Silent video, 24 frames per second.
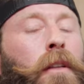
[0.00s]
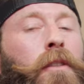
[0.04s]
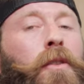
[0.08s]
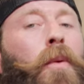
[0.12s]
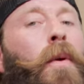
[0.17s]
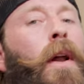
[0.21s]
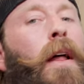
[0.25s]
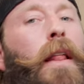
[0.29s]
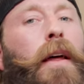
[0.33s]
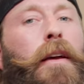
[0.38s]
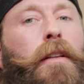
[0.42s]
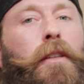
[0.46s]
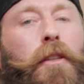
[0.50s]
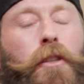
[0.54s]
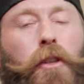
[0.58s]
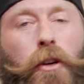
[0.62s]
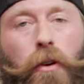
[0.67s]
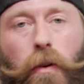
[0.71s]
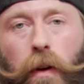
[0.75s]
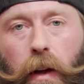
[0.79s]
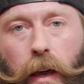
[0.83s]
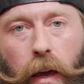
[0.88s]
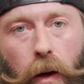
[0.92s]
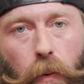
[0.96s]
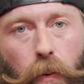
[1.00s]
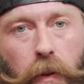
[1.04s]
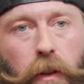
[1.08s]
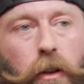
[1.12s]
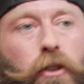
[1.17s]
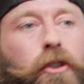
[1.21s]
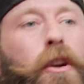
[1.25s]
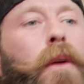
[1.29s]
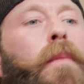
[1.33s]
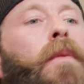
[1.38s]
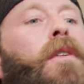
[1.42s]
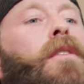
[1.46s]
And so what I like to do again with the
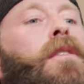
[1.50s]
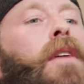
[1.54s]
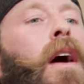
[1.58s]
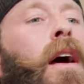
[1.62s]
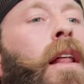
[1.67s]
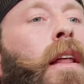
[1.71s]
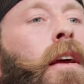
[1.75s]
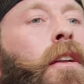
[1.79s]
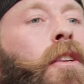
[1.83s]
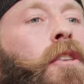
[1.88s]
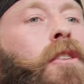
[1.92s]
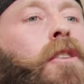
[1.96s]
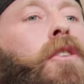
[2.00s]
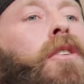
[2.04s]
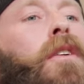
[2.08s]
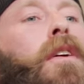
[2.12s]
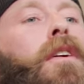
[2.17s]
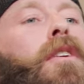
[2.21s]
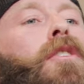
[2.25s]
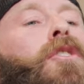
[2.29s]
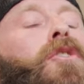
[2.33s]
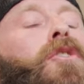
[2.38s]
trimmers, I like just looking